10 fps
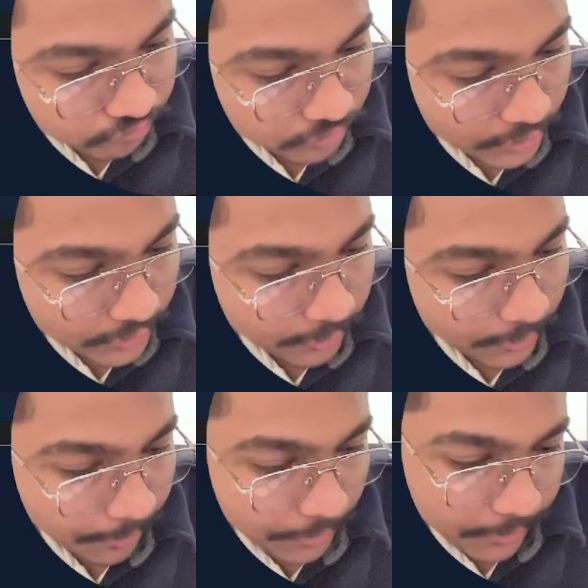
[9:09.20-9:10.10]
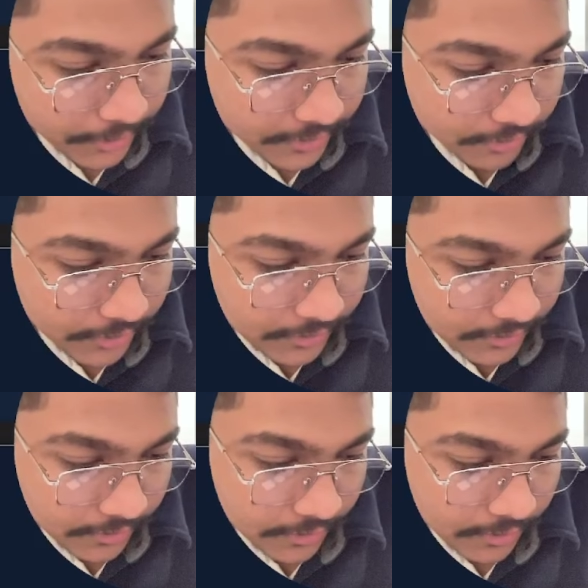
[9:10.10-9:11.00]
this is my payment service.
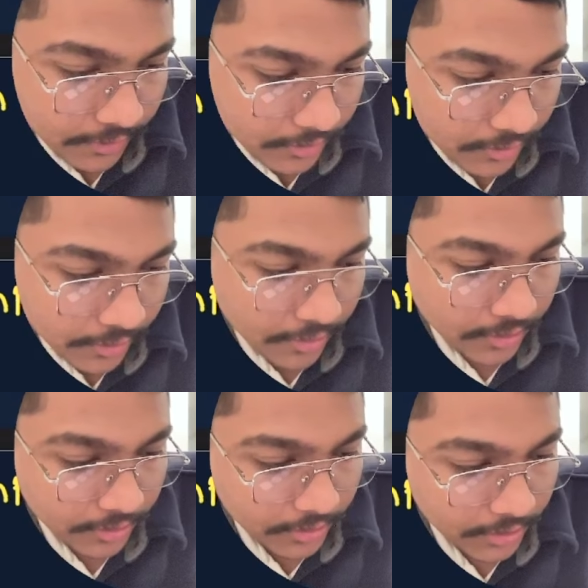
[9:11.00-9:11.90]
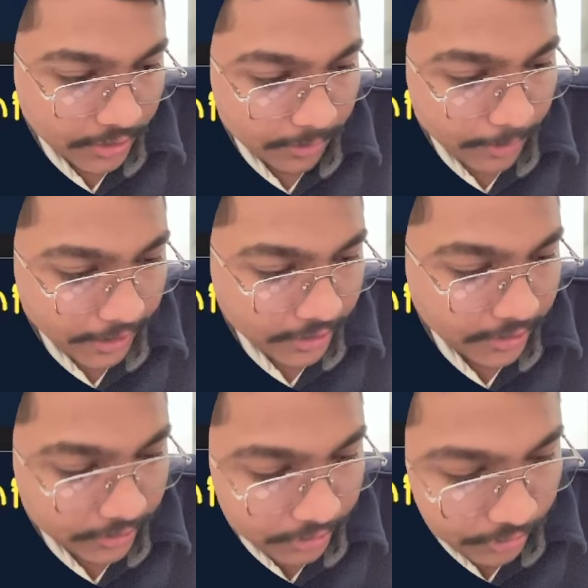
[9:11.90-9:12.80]
In the backend
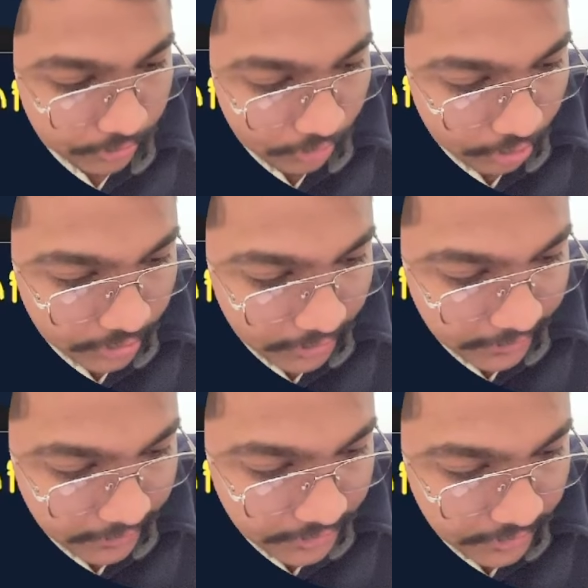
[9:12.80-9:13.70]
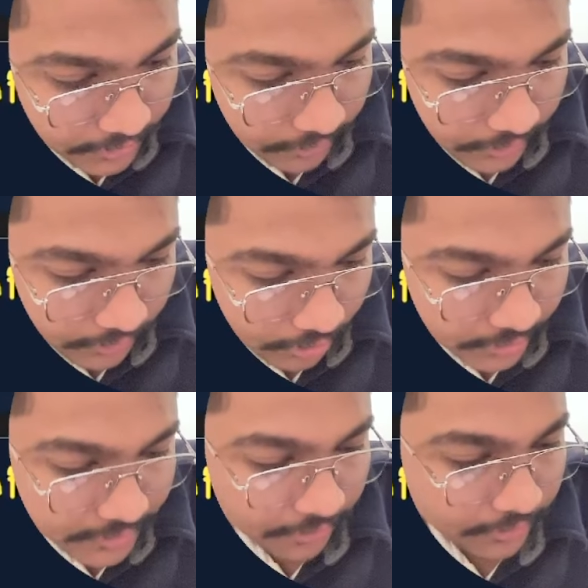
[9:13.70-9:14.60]
it use authorization service, auth
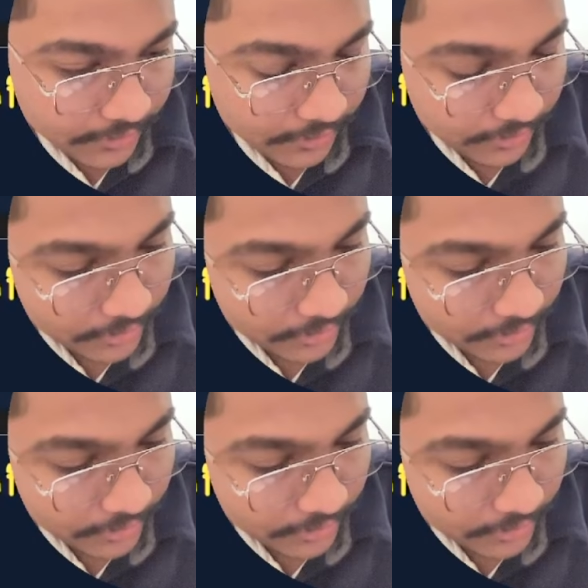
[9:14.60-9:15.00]
service,